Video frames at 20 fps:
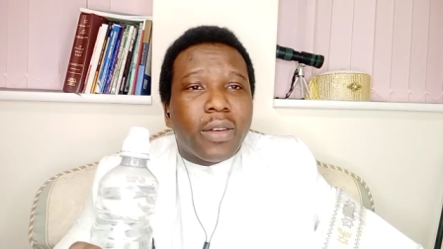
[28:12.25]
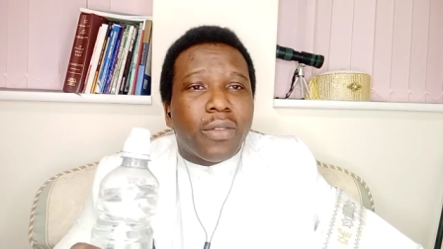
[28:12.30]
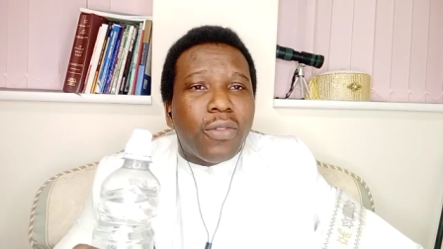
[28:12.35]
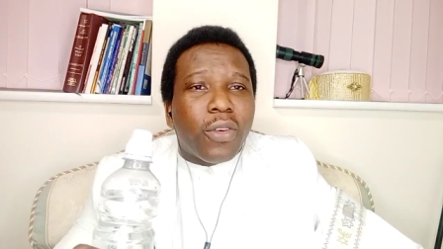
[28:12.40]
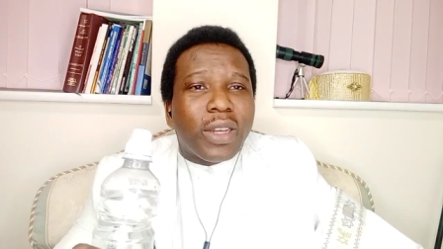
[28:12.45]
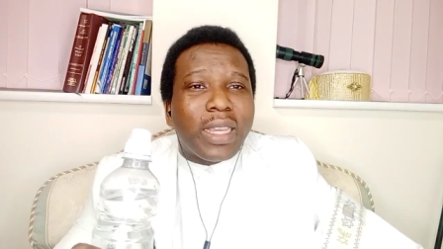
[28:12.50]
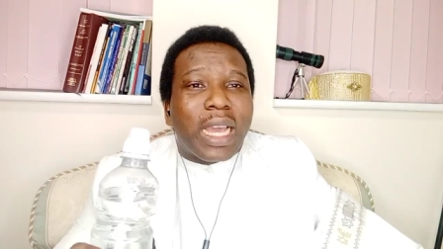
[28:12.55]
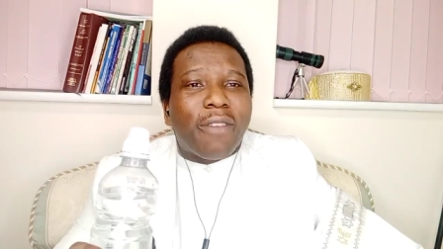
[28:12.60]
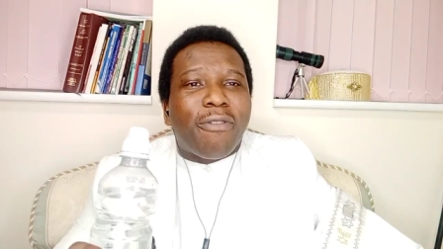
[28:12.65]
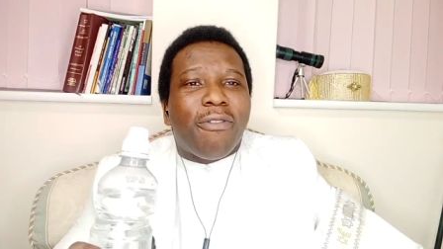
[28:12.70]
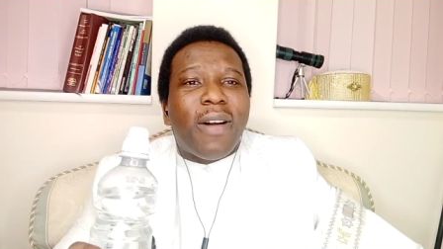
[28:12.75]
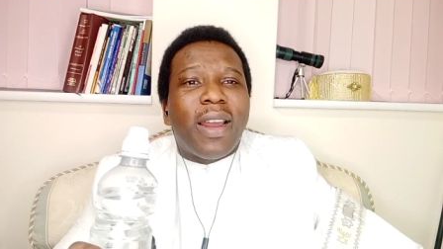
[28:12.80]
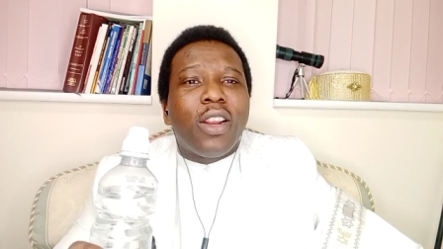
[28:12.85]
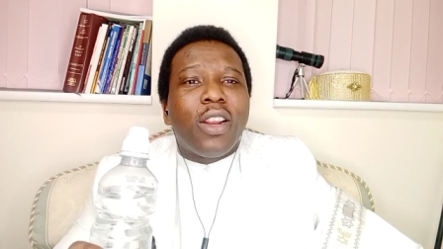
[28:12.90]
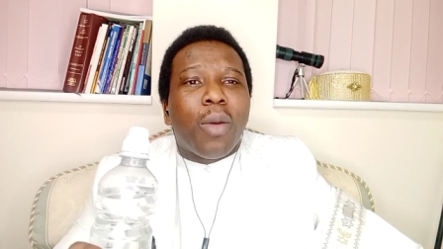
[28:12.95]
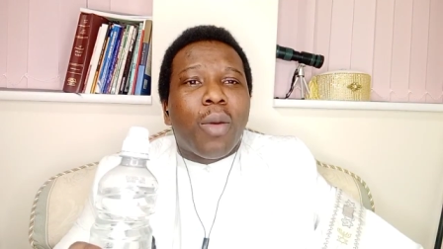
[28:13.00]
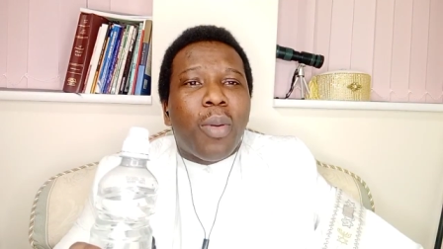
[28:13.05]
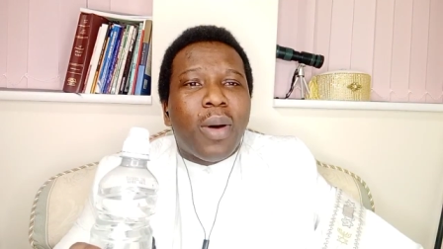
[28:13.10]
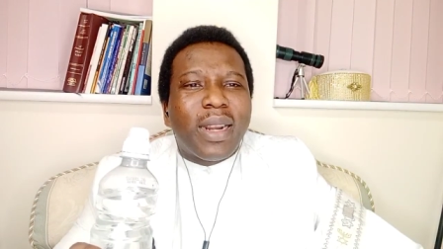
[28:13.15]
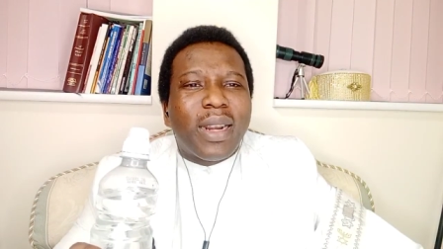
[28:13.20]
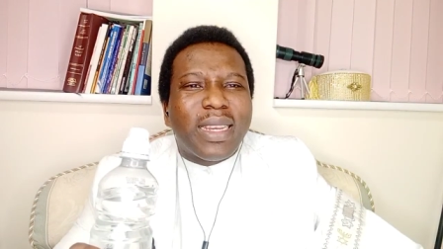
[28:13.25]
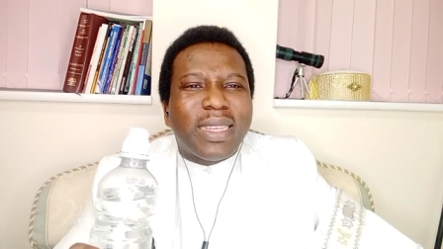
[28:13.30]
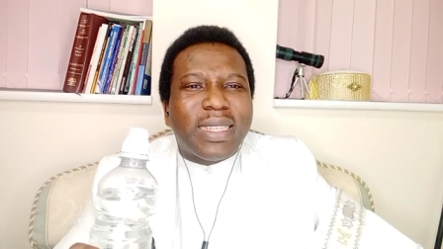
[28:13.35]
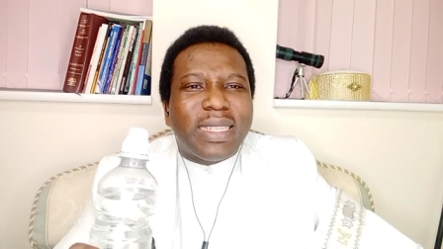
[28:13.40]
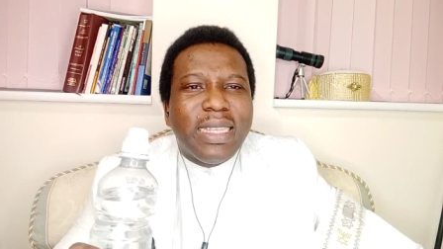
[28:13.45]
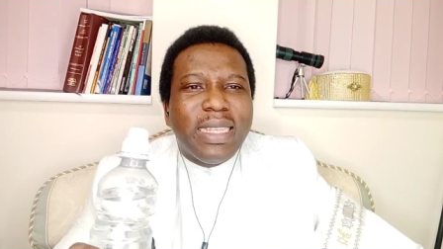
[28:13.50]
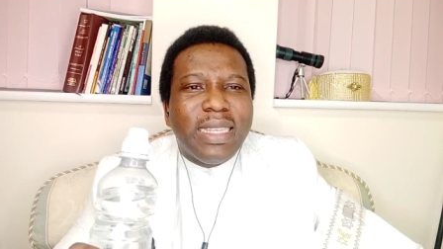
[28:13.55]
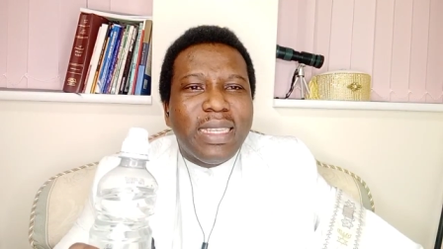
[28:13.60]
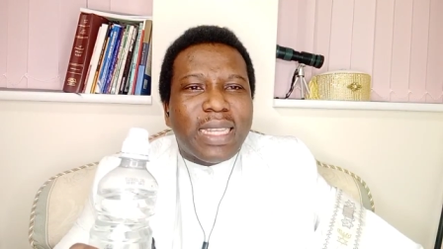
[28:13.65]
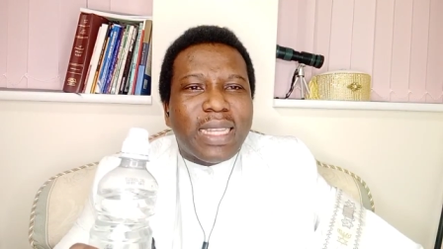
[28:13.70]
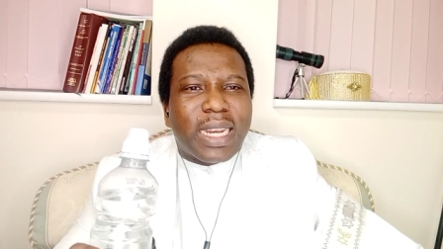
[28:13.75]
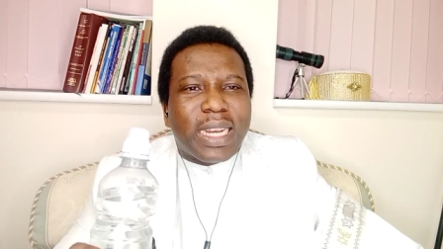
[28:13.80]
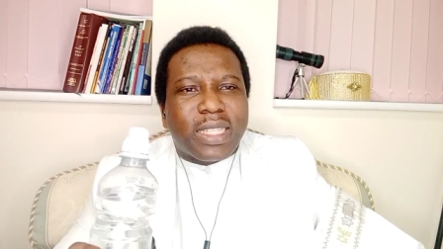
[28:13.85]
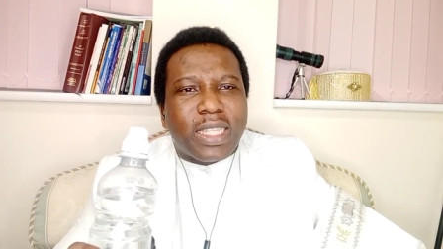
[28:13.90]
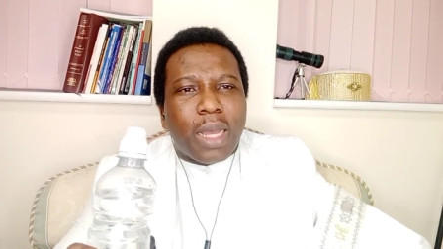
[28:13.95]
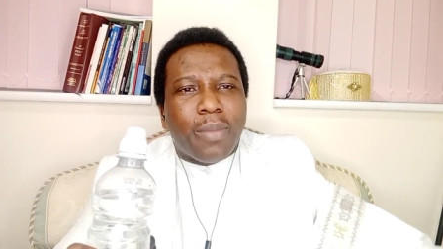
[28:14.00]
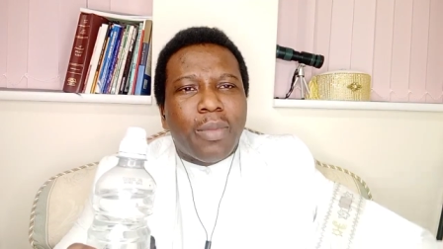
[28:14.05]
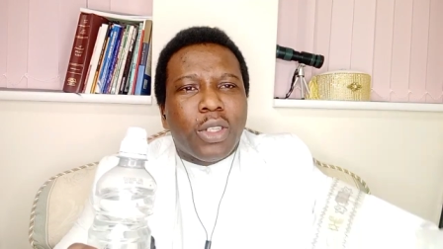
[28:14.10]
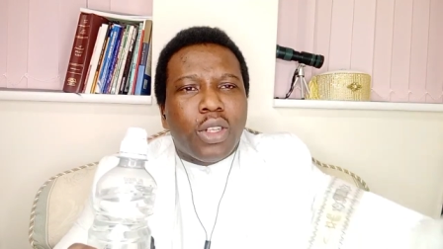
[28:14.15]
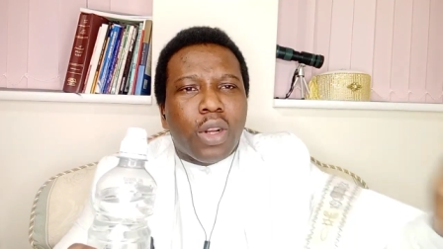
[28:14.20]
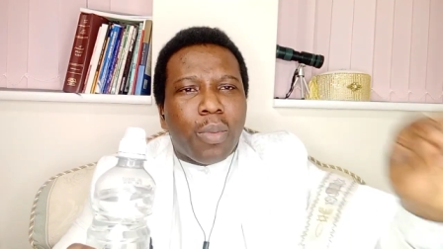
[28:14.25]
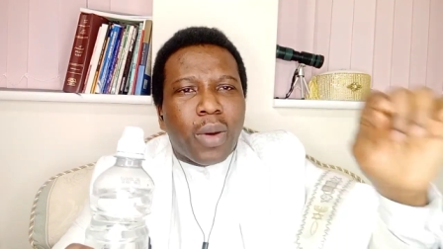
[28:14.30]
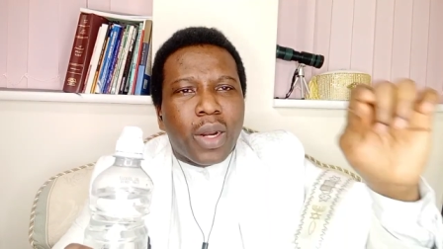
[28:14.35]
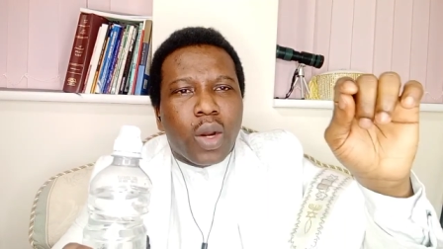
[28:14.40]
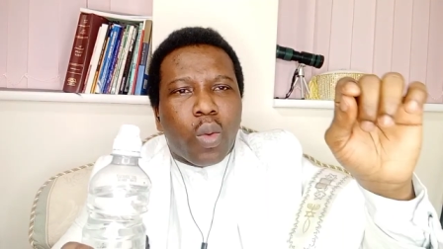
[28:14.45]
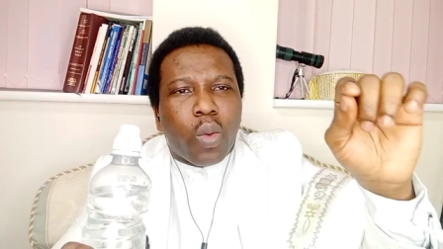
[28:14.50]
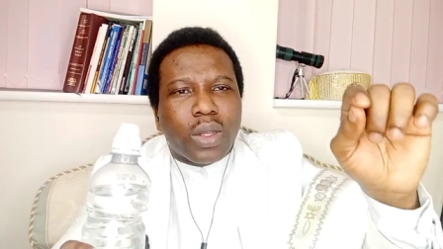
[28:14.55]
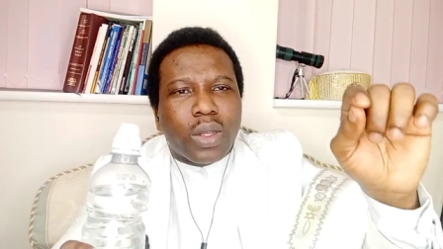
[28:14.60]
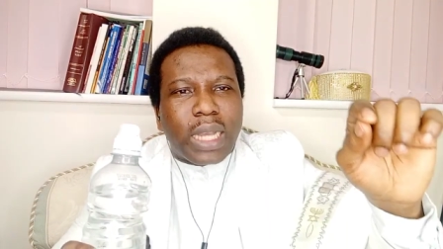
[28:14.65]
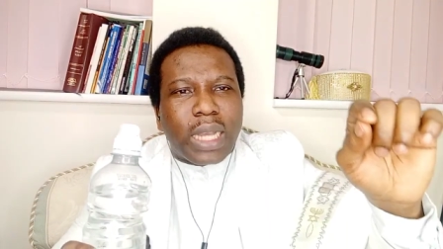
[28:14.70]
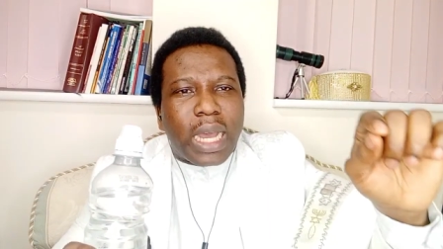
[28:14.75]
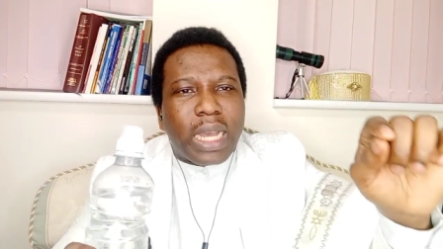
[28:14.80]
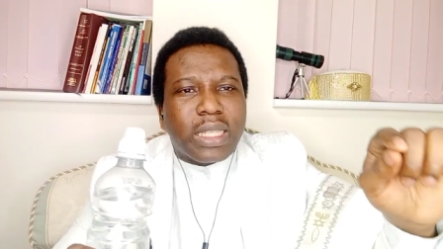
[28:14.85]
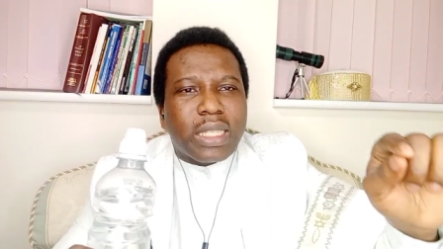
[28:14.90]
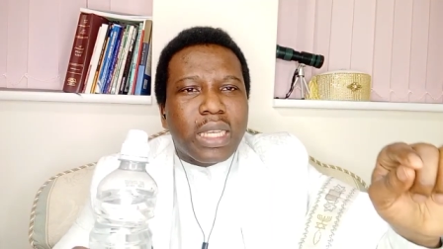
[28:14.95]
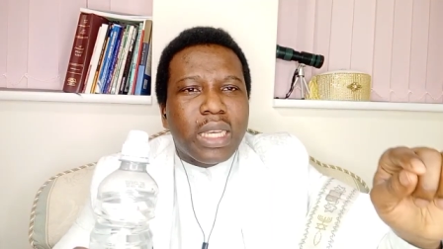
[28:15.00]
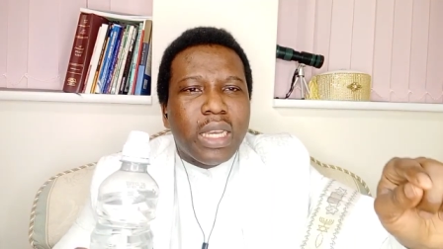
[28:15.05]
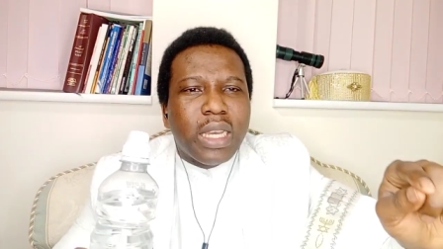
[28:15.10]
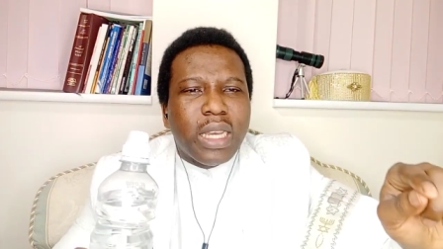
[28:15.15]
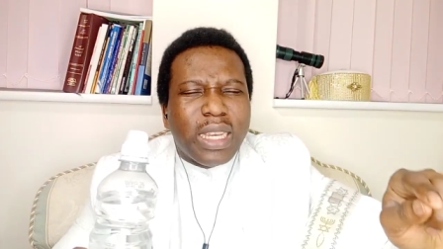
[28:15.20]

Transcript: For he hath founded upon the seas and established upon the waters.